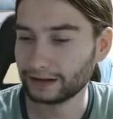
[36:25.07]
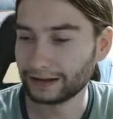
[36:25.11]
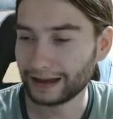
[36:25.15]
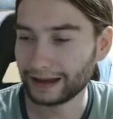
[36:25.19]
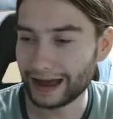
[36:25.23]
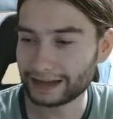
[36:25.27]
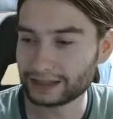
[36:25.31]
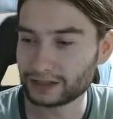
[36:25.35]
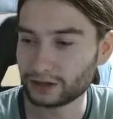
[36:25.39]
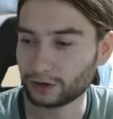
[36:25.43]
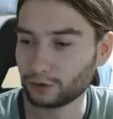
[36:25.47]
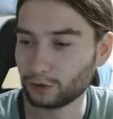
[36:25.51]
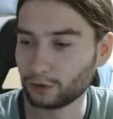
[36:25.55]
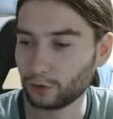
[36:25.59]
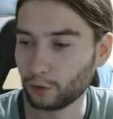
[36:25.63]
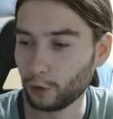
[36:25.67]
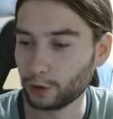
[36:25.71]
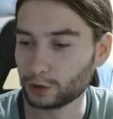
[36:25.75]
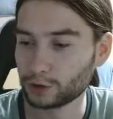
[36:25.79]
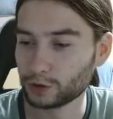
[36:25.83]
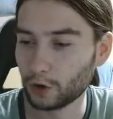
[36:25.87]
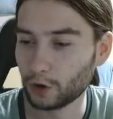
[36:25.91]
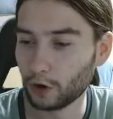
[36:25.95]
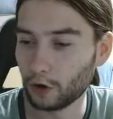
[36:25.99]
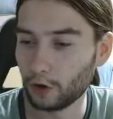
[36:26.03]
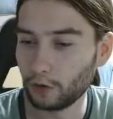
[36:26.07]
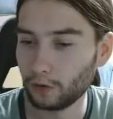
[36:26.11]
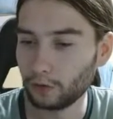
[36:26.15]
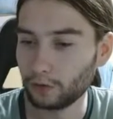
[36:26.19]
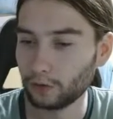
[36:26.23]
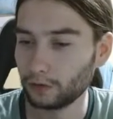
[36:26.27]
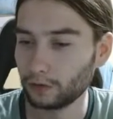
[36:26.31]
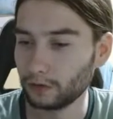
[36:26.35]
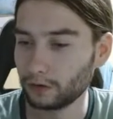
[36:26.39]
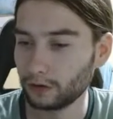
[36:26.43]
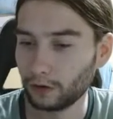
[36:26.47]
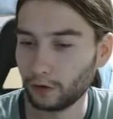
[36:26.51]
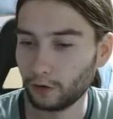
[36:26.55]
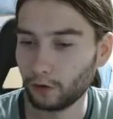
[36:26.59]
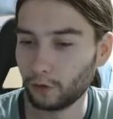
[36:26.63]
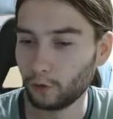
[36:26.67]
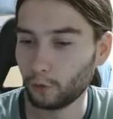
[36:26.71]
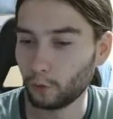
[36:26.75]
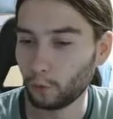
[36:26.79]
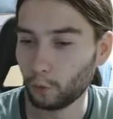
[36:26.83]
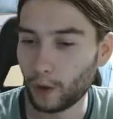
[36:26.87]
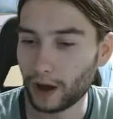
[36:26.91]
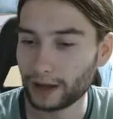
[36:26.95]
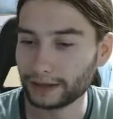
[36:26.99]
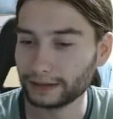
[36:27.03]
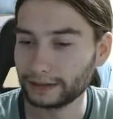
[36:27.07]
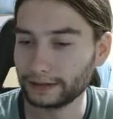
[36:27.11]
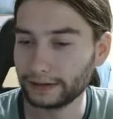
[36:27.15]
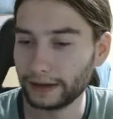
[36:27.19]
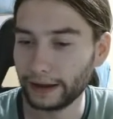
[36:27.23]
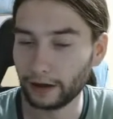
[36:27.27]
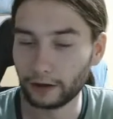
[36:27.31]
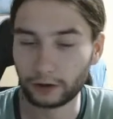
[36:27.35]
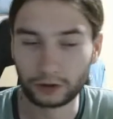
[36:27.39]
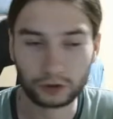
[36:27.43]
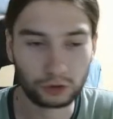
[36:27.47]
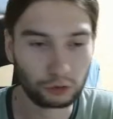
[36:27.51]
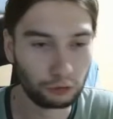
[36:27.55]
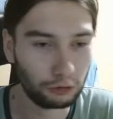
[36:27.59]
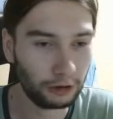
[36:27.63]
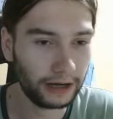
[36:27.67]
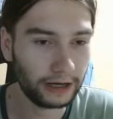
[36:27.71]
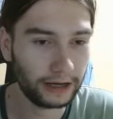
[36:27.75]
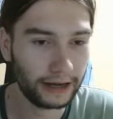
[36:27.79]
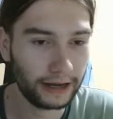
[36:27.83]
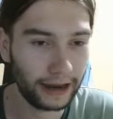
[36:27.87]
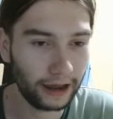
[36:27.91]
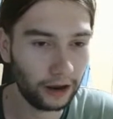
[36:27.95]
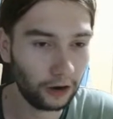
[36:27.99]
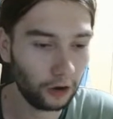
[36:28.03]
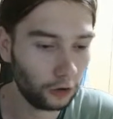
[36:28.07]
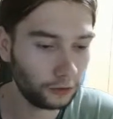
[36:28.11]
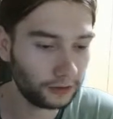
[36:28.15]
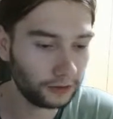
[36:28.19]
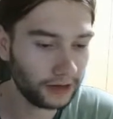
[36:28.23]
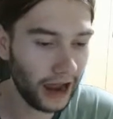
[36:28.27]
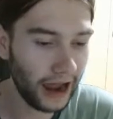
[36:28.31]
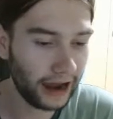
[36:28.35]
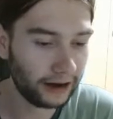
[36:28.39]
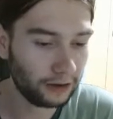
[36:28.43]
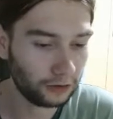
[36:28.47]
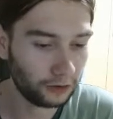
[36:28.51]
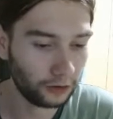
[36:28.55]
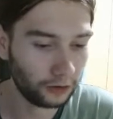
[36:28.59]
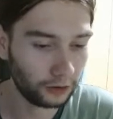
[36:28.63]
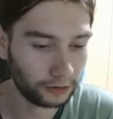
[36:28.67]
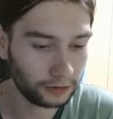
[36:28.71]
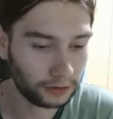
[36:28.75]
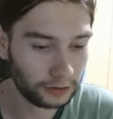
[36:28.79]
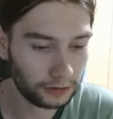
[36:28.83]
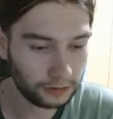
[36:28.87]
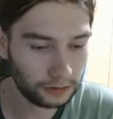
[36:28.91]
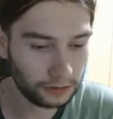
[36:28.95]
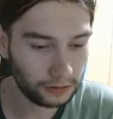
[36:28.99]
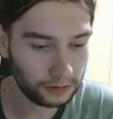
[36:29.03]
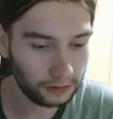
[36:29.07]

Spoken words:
That's a good goal. 1-0, 3-0 on aggregate.